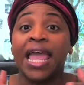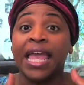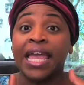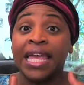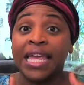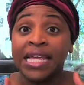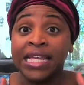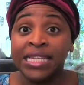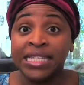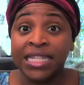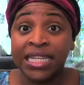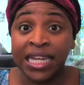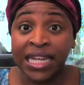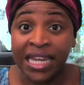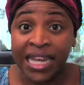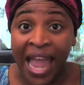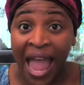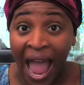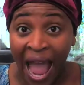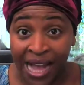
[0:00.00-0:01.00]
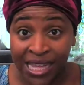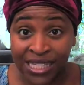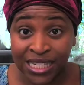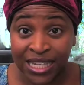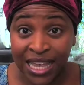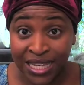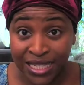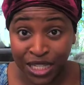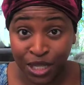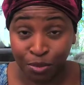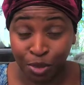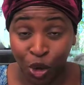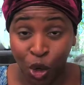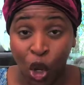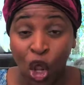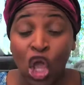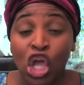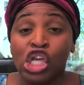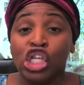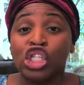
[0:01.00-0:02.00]
easily
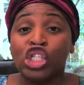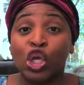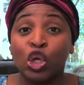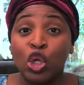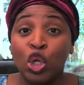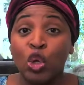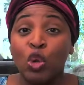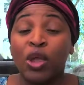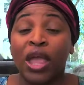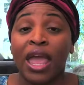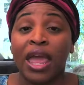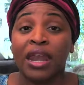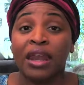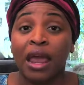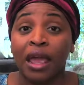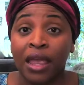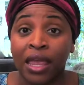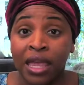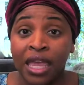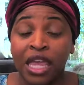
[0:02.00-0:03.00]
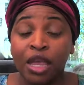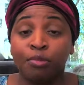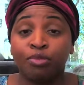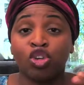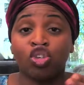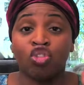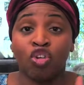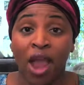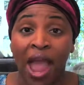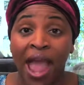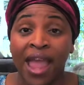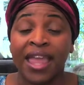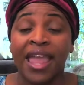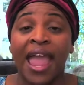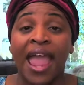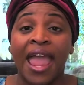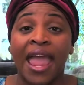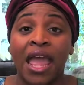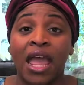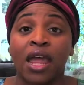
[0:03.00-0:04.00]
accessible, so you can keep track
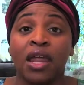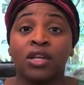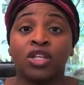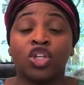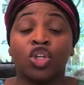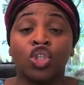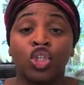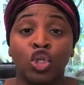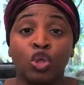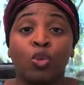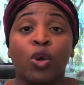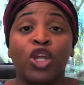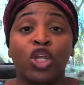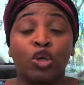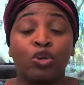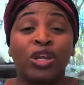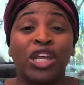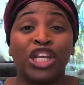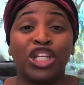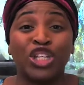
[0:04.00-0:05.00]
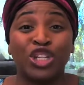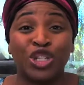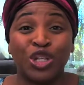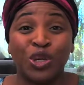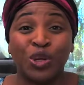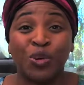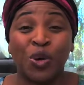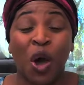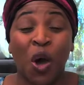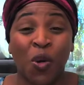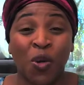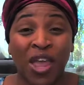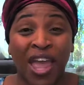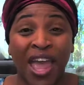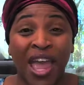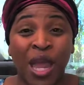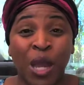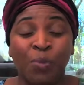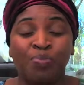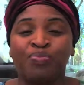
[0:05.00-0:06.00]
and do what you need to do,
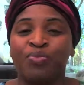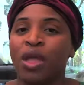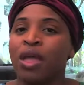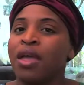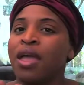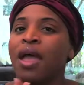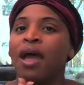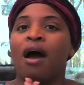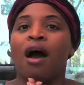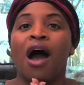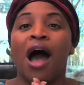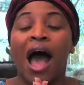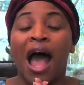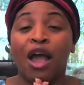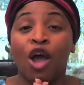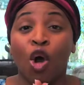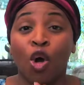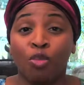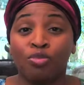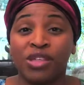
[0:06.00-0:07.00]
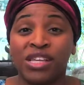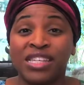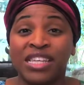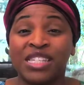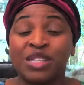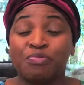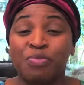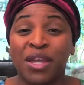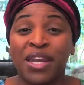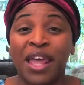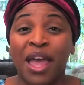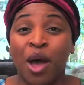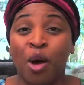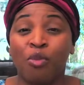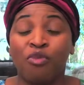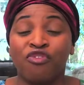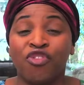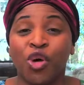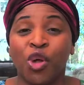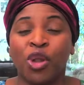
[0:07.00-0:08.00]
okay? I hope this has been
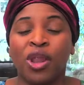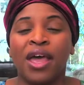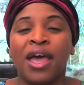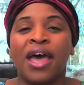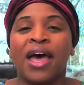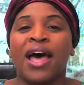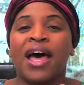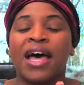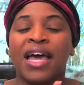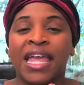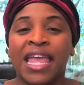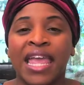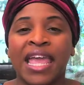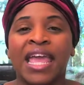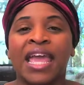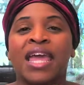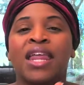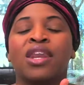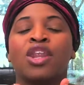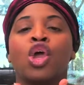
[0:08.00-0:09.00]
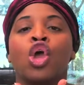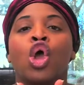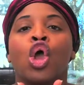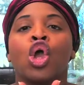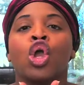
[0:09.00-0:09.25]
helpful. Again,